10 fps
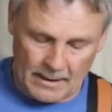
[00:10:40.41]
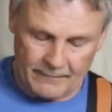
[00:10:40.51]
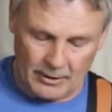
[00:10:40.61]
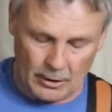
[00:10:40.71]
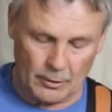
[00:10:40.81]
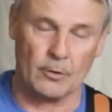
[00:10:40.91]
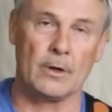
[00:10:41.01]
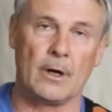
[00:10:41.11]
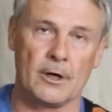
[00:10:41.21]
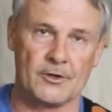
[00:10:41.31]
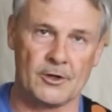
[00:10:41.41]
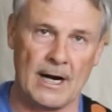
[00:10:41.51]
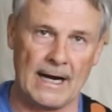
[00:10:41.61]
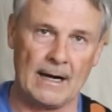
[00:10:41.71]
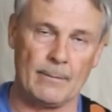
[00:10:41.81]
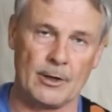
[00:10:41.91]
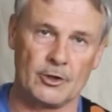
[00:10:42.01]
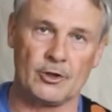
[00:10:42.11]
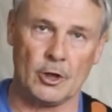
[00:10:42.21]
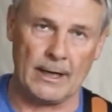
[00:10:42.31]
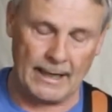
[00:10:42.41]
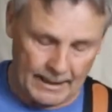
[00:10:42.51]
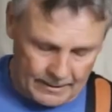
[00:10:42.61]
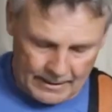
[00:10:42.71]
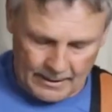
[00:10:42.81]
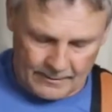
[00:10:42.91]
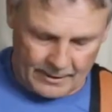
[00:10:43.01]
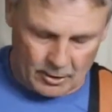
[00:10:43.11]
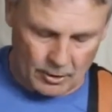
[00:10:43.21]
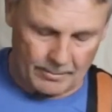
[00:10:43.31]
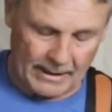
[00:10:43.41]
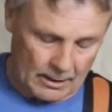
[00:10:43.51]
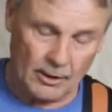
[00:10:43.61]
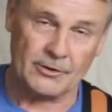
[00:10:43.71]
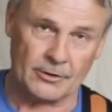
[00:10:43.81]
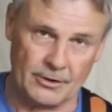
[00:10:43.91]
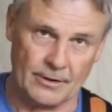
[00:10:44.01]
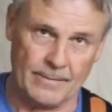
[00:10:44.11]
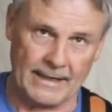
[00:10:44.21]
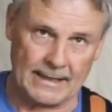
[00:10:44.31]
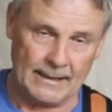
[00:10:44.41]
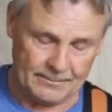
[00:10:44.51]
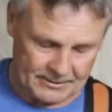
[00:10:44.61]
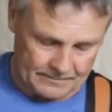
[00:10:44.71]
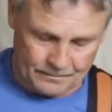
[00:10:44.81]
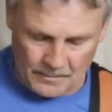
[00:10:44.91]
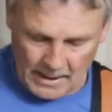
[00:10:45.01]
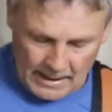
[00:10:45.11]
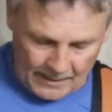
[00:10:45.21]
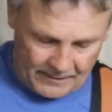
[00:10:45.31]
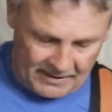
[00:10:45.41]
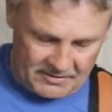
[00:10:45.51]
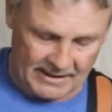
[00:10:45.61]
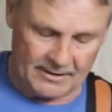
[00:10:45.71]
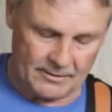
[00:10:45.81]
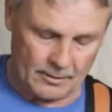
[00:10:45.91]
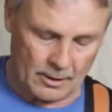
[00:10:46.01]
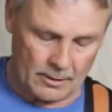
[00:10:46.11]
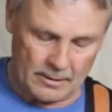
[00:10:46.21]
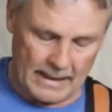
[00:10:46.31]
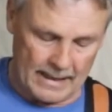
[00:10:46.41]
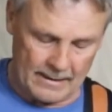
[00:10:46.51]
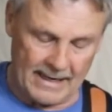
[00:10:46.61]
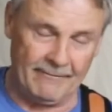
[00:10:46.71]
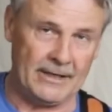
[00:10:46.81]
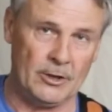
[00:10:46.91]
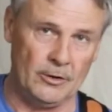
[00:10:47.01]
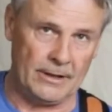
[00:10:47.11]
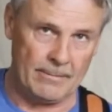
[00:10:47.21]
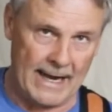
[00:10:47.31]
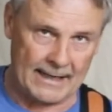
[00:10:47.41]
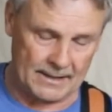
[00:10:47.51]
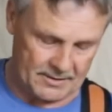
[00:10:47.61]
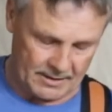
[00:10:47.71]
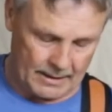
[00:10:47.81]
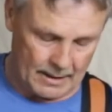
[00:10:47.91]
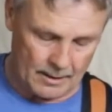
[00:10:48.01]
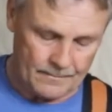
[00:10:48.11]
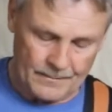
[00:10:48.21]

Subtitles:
If you go to a larger diameter string, they're going to be closer to the pickups, and these things are heavy duty magnets in here.